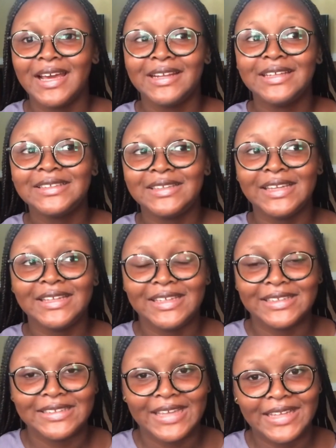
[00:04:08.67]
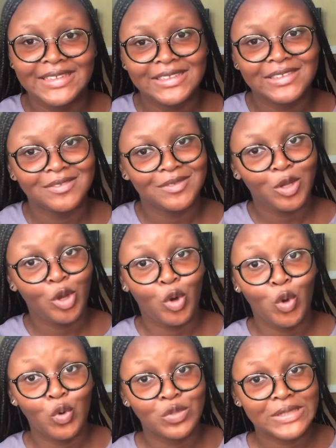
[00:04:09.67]
this thing is getting
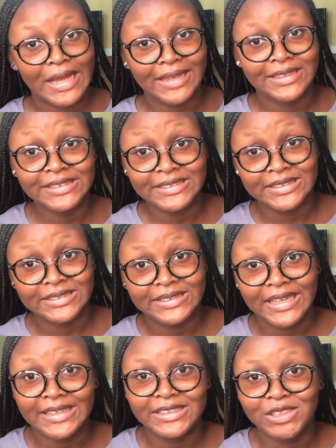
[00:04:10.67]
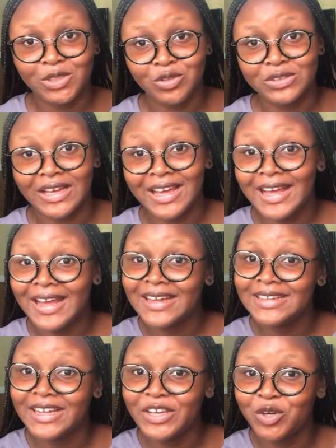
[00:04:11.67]
closer. This date is getting closer.
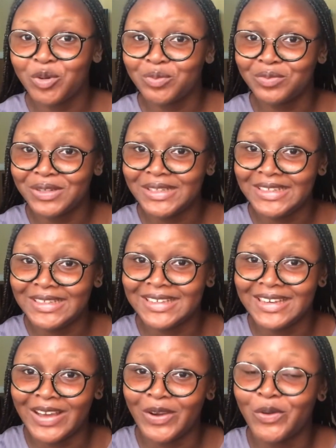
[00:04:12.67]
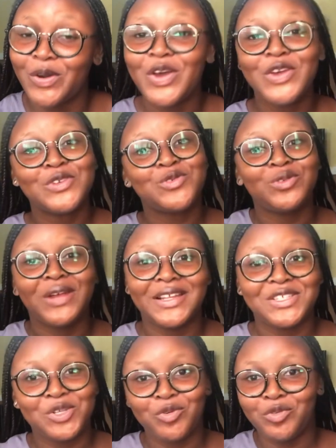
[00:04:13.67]
Gather your money now so
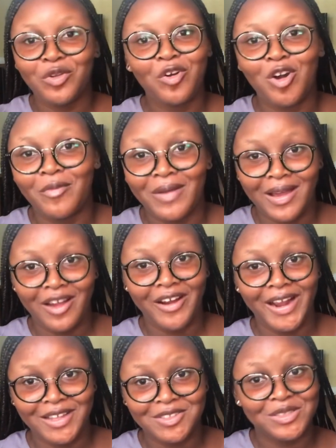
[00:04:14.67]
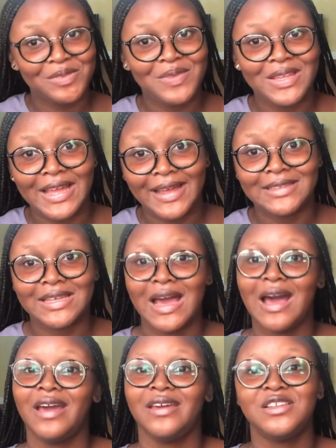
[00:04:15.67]
that you will not come and cry to me that
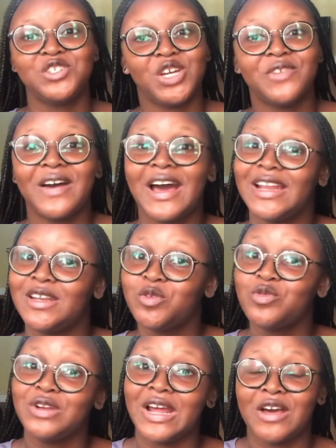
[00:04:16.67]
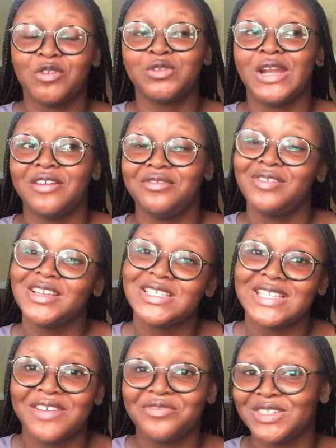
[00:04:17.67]
Angel, if I had known, I would have
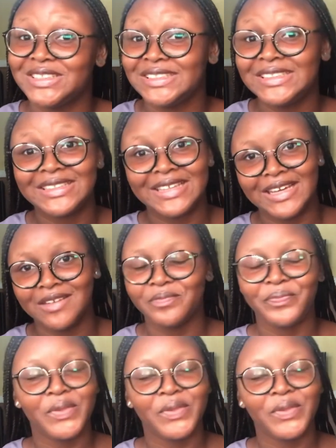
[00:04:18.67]
registered for this thing.